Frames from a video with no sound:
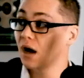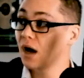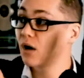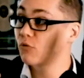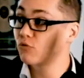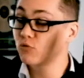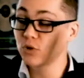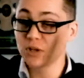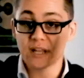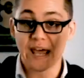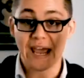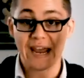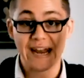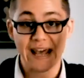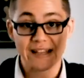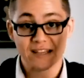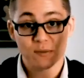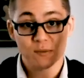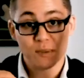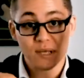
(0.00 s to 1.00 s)
relate
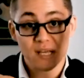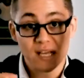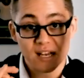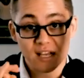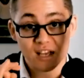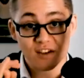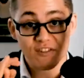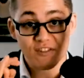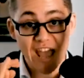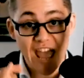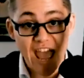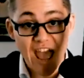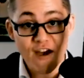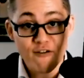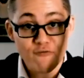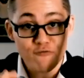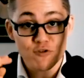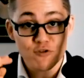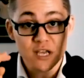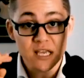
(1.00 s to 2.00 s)
at the beginning of
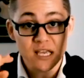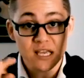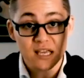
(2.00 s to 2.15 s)
every